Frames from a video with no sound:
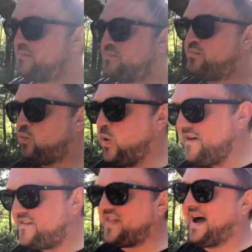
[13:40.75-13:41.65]
With
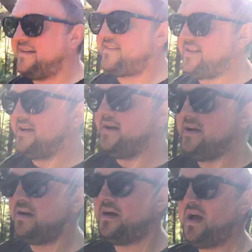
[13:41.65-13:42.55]
that,
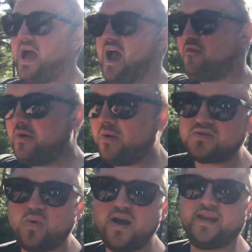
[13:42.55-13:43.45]
everyone's
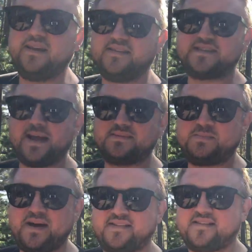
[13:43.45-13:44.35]
working in the same
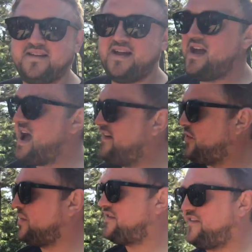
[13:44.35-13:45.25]
space.
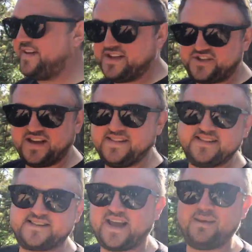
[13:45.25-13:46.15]
Everyone's finishing in the
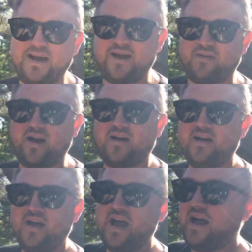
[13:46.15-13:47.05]
same area.
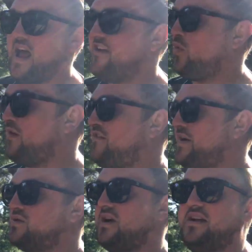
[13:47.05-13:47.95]
And everyone
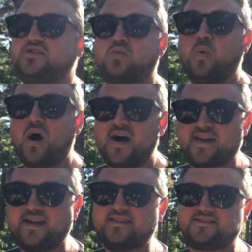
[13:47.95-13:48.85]
feels like they're just
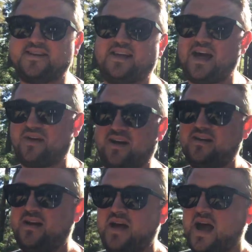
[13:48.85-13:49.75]
working together.
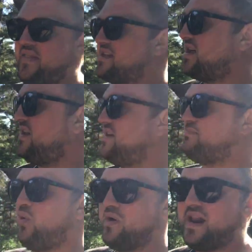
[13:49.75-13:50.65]
And there's none of this
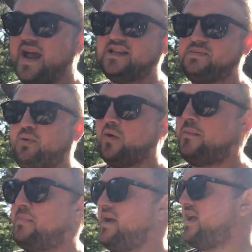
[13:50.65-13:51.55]
point A to point
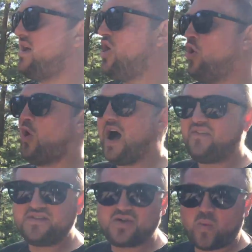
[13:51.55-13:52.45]
B, or
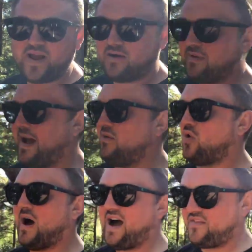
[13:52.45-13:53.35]
having to wait around, or
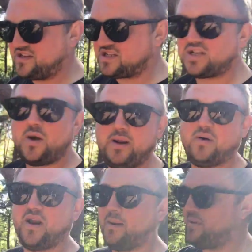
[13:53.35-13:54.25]
having to slow anyone
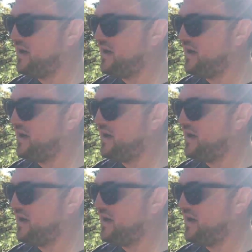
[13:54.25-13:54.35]
up.